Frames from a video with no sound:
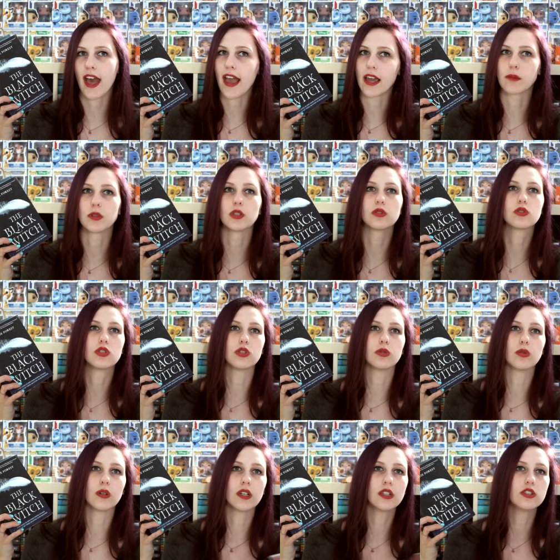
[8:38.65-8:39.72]
able
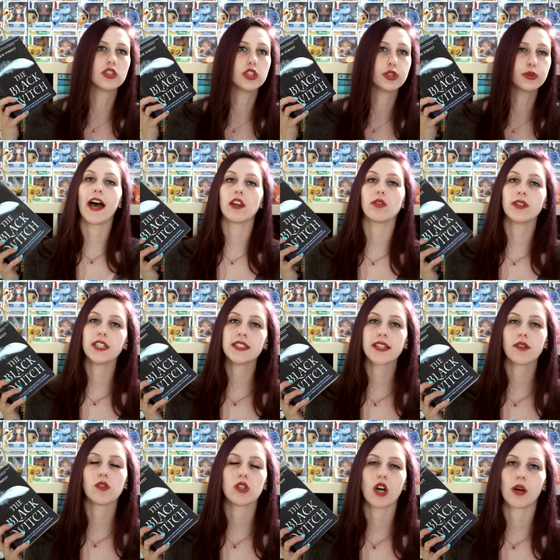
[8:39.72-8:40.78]
to do. Elloren is
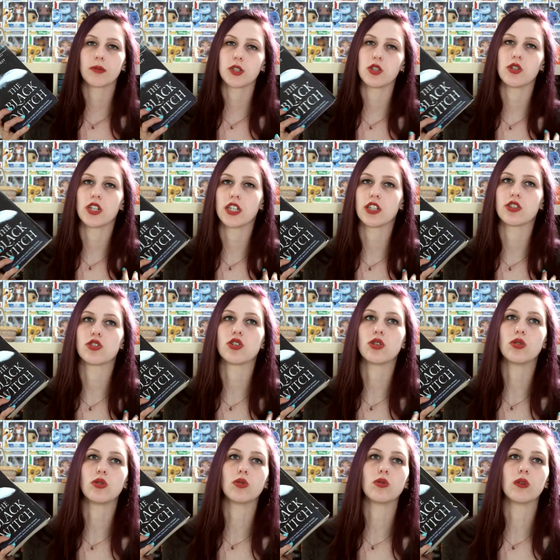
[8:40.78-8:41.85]
given the opportunity
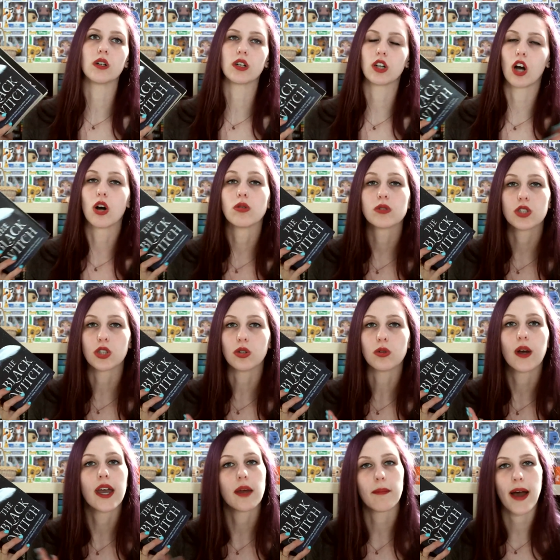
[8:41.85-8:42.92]
to go
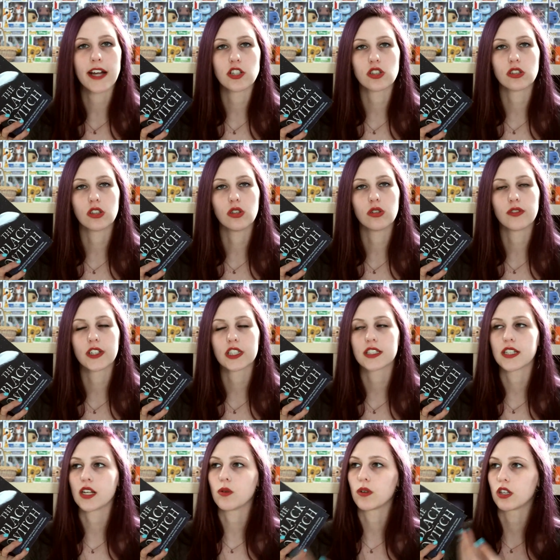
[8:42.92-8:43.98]
to a magical
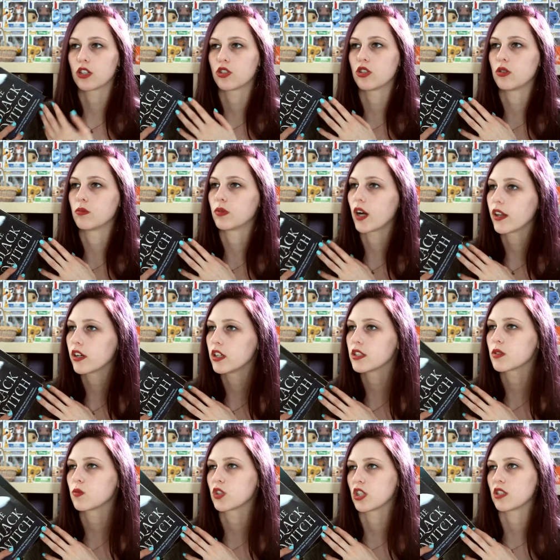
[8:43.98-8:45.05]
university with her two
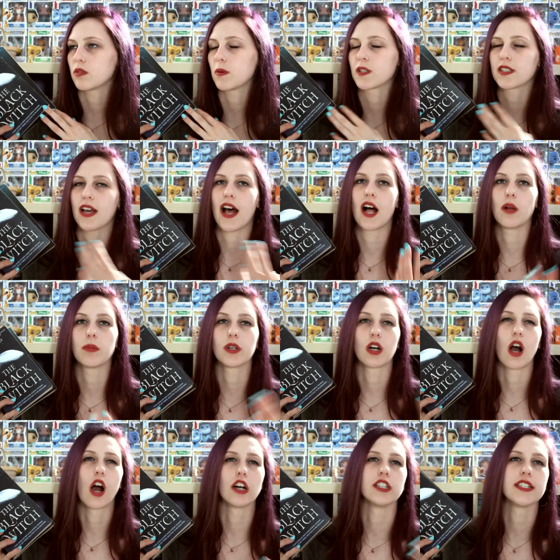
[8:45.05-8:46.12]
brothers, which is supposed to help her
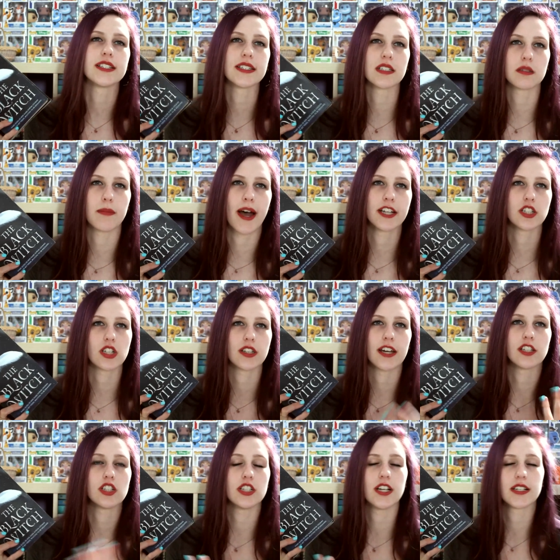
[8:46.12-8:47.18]
harness this magic
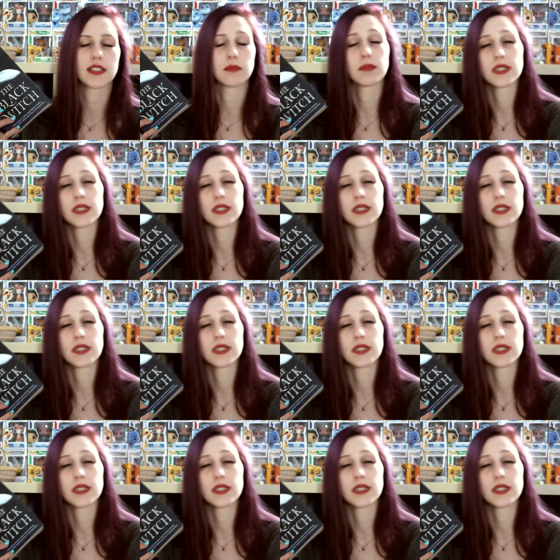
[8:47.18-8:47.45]
that she doesn't